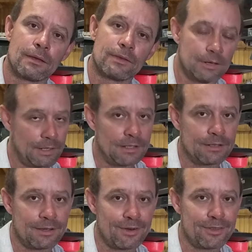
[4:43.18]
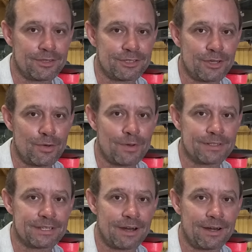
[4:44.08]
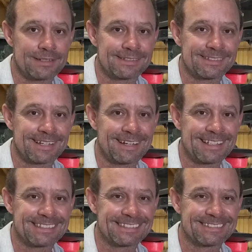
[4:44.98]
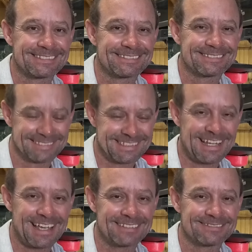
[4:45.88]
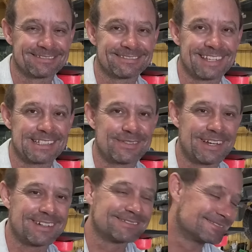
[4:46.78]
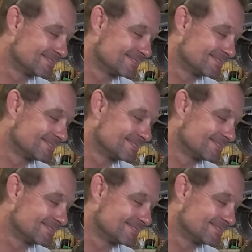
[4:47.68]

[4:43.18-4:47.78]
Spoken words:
then you get to go to the zoo on Saturdays and Sundays. See ya next video.